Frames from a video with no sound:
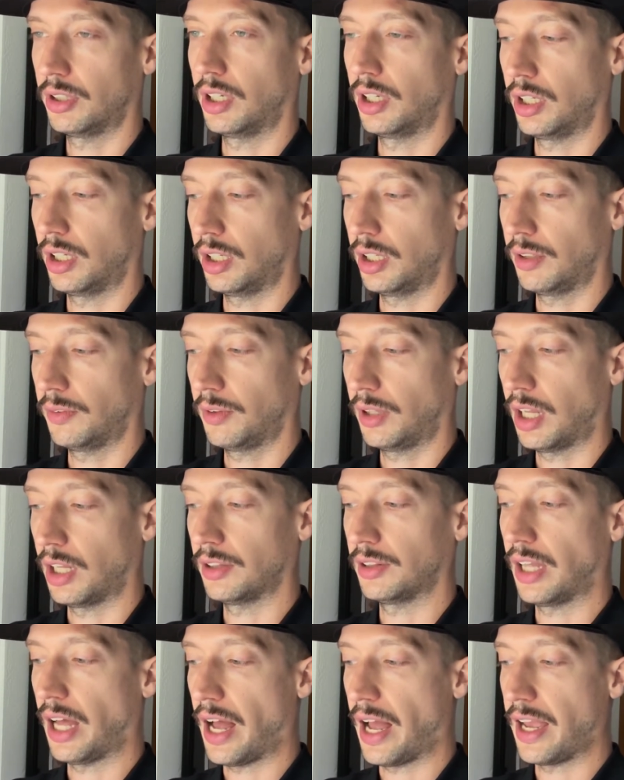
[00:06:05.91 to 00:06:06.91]
a
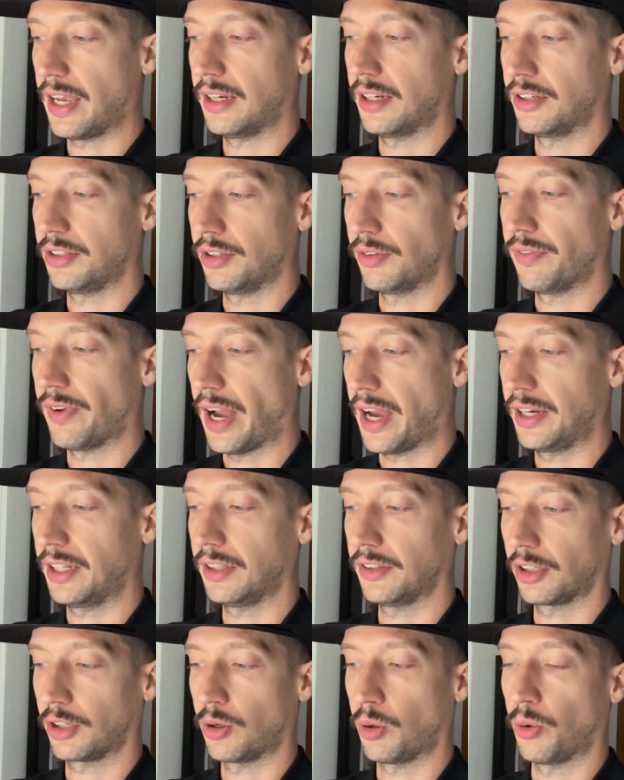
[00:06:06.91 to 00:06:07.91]
line
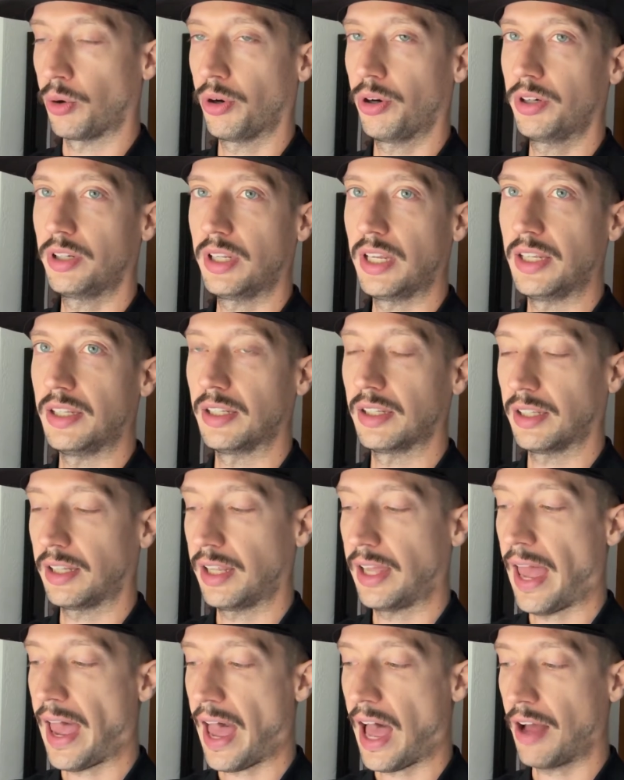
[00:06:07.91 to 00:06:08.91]
dividing the court in
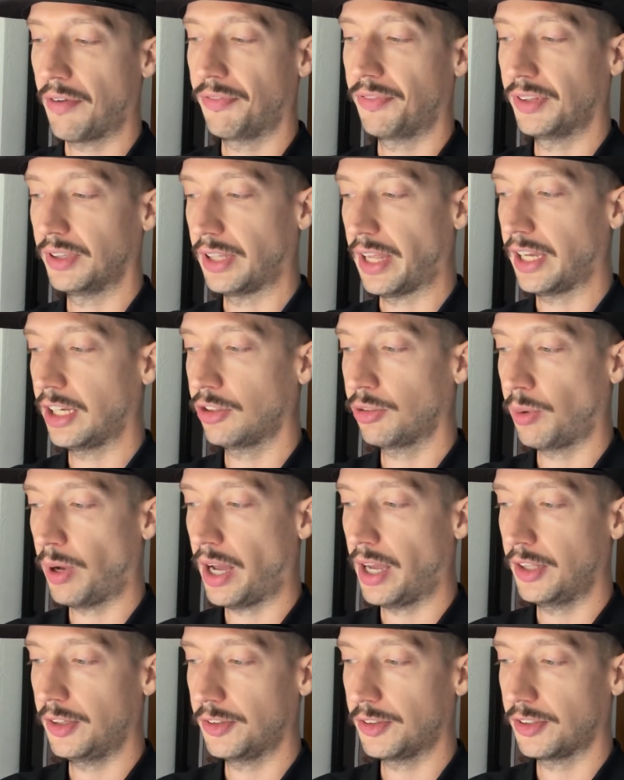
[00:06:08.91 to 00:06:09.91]
half
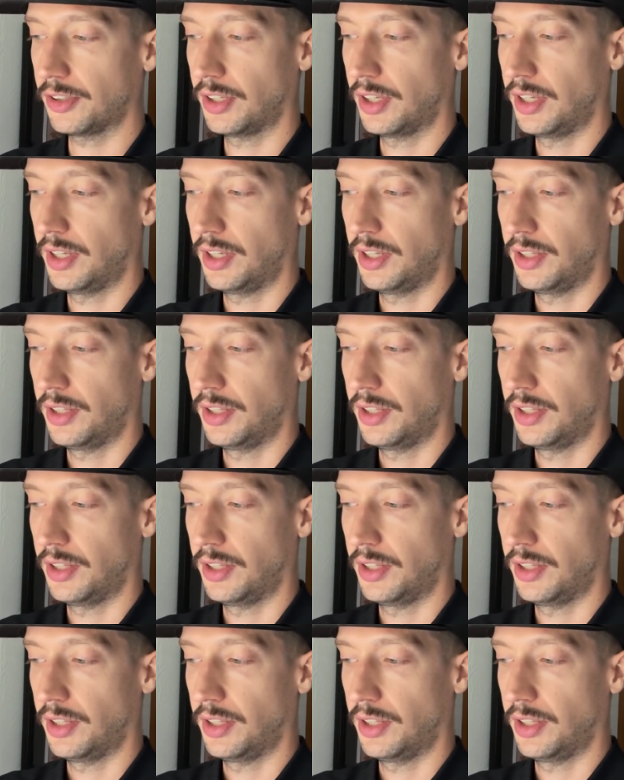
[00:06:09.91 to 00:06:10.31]
lengthwise.